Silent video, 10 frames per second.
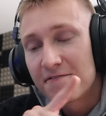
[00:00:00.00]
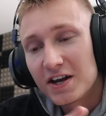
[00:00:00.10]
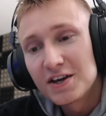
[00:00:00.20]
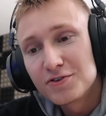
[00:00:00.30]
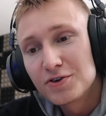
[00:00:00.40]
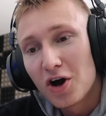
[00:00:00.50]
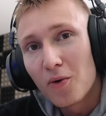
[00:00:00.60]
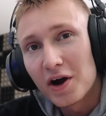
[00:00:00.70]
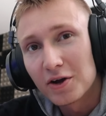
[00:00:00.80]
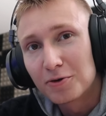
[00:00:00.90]
If any of you
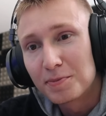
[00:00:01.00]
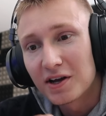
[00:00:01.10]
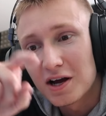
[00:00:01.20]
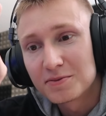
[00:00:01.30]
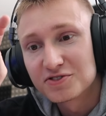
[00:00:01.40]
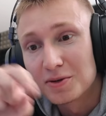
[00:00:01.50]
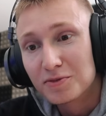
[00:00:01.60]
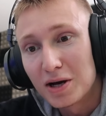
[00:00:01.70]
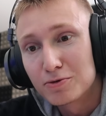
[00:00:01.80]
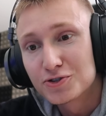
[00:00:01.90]
know where I could pick up
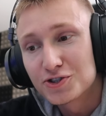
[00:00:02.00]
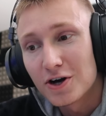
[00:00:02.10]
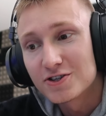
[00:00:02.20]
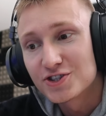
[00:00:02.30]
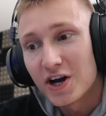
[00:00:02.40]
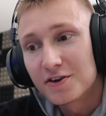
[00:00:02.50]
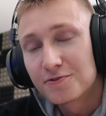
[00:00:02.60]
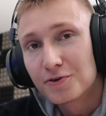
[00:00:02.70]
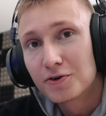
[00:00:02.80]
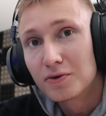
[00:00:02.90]
some double shot shine
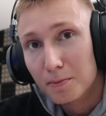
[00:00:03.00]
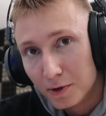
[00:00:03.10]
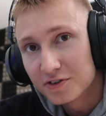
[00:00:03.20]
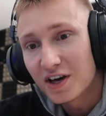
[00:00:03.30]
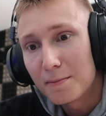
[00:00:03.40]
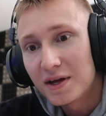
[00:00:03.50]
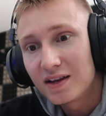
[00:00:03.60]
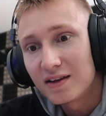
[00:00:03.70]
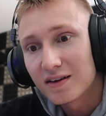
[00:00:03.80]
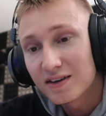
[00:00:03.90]
through
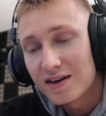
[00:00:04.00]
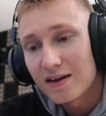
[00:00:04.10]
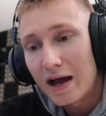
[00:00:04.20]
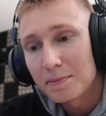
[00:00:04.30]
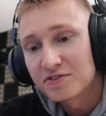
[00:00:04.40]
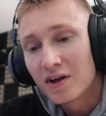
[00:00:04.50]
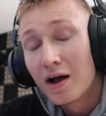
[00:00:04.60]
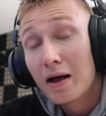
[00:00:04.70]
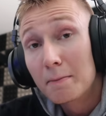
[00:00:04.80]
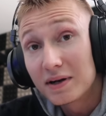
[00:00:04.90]
multimedia keycaps,
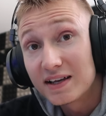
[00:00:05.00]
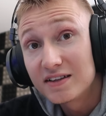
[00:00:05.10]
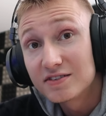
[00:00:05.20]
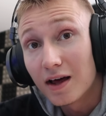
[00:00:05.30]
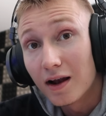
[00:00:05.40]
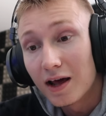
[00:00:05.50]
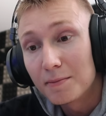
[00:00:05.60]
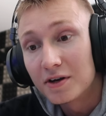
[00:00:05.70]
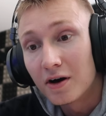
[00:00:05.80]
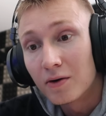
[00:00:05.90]
please
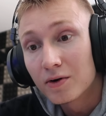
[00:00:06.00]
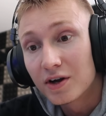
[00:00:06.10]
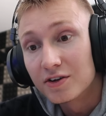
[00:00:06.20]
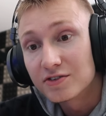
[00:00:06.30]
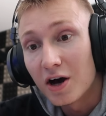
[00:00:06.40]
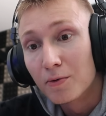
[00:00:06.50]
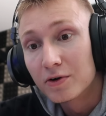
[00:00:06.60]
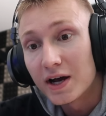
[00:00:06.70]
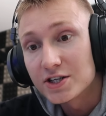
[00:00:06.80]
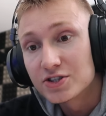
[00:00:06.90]
let me know because I
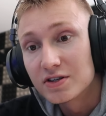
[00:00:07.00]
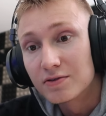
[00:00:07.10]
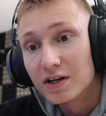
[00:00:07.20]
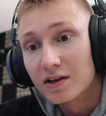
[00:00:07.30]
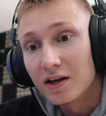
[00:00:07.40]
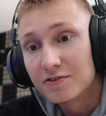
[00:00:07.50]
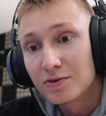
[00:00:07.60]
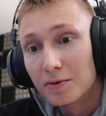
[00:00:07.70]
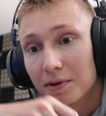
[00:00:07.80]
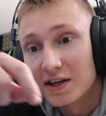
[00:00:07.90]
would actually really love
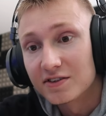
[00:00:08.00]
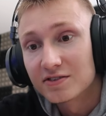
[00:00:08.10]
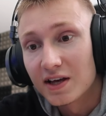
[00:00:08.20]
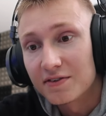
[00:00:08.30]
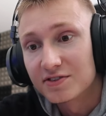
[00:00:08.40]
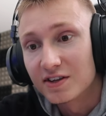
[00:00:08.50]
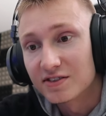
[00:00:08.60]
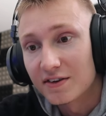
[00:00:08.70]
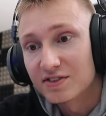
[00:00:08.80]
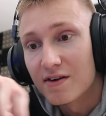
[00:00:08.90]
to replace
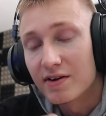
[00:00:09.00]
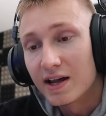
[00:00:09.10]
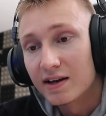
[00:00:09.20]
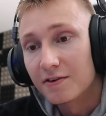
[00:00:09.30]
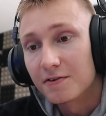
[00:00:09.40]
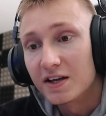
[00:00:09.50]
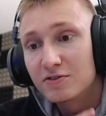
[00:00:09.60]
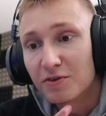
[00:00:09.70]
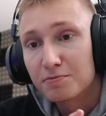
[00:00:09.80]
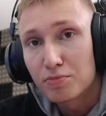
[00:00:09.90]
F6, F7 and F8 with